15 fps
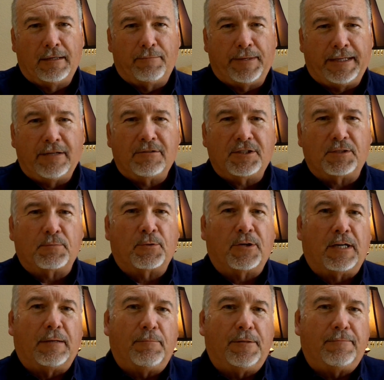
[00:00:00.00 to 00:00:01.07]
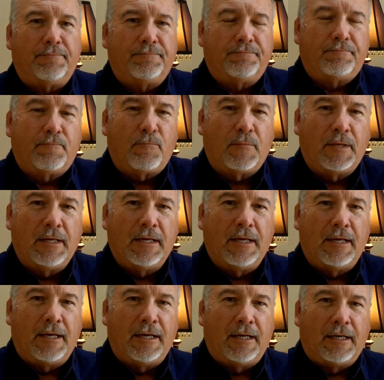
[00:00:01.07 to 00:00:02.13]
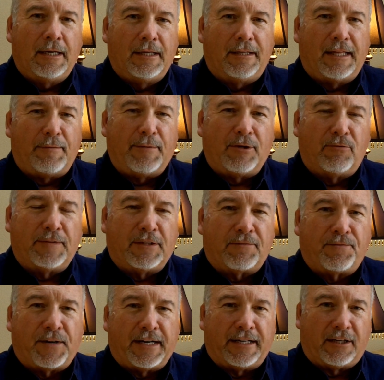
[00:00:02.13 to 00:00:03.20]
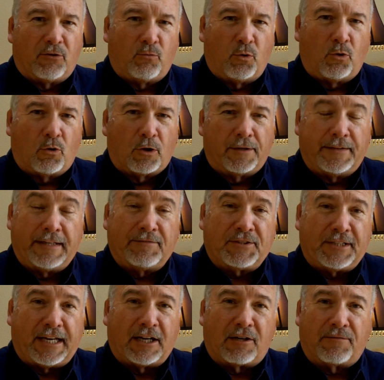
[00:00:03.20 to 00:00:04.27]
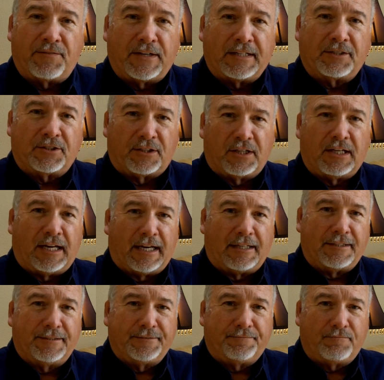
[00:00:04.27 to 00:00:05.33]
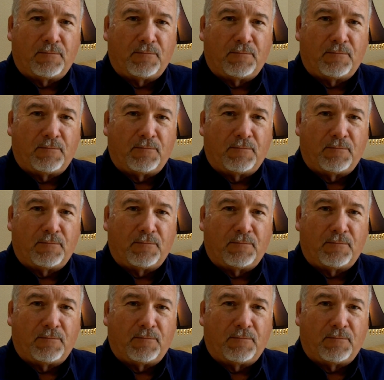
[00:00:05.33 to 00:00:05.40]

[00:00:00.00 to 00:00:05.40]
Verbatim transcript: But here's the problem they've been over there fighting a war, and they've sacrificed a lot.